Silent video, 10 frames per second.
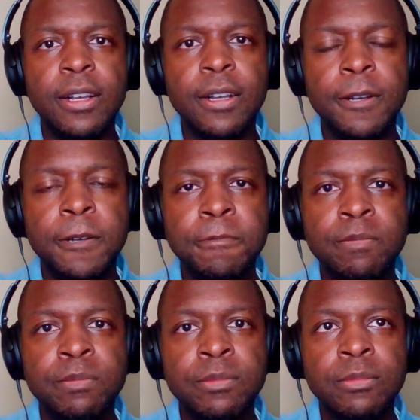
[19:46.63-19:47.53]
um,
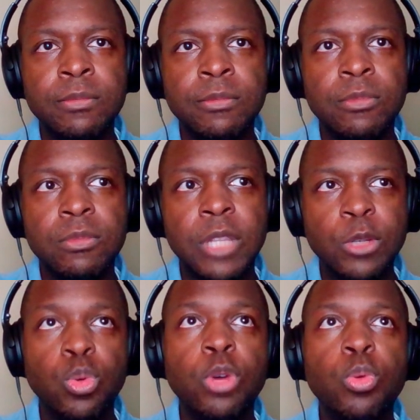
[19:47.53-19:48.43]

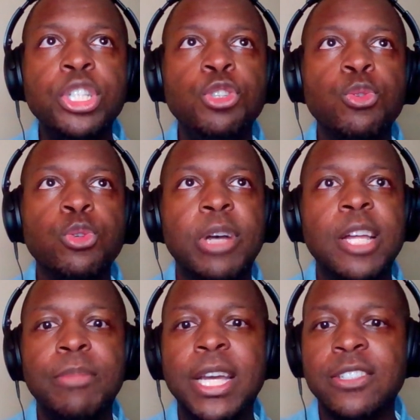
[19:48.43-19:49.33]
like what what do you
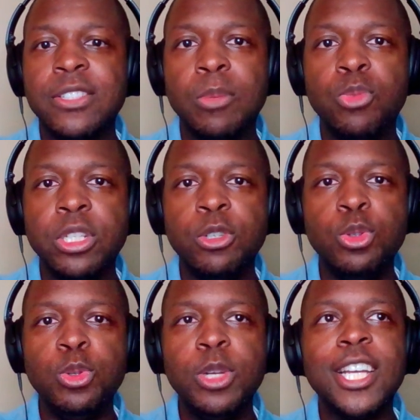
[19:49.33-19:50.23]
respond back to someone
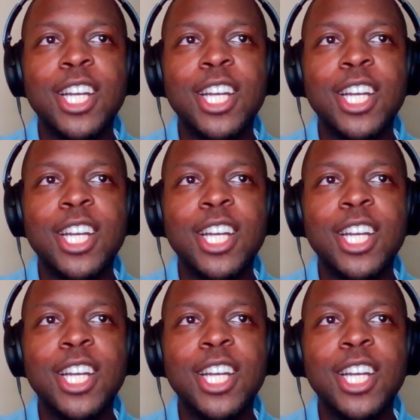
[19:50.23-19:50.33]
who